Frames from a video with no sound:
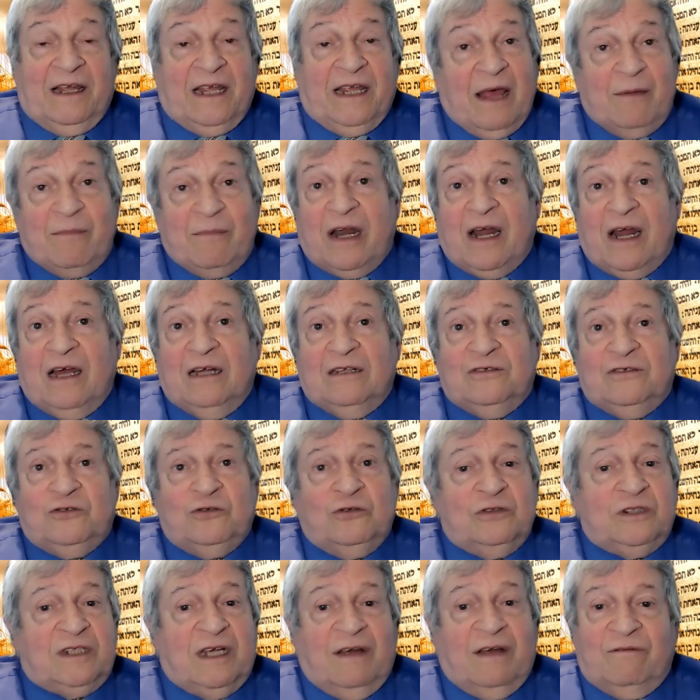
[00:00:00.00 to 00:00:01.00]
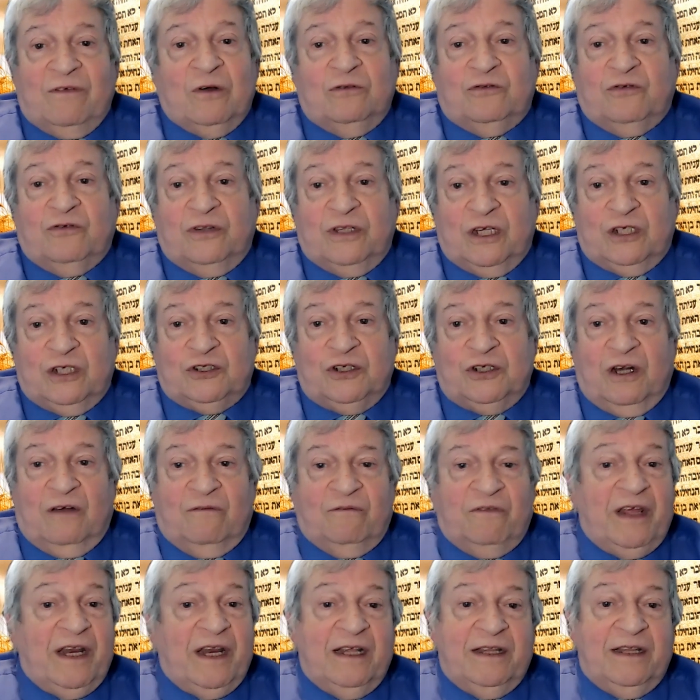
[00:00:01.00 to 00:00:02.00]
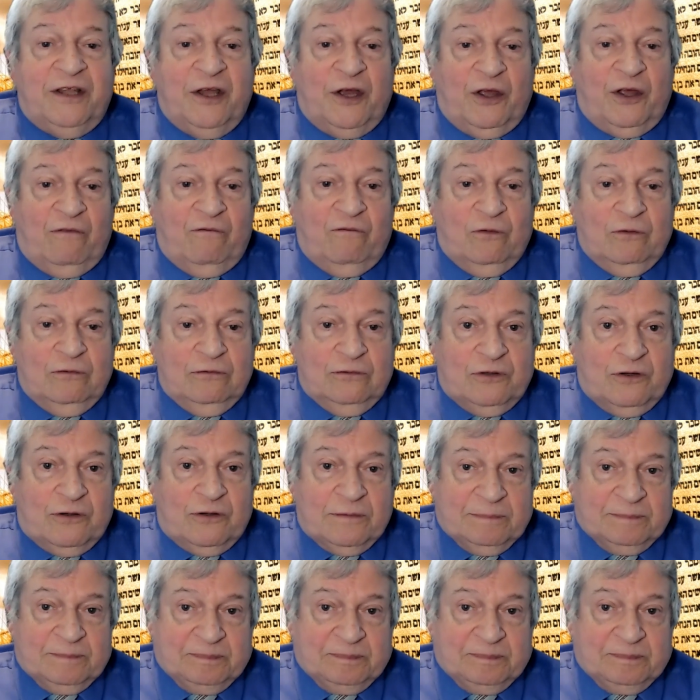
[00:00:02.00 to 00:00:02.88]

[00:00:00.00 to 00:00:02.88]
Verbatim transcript: Yemenite Jews have no tradition of eating dairy food.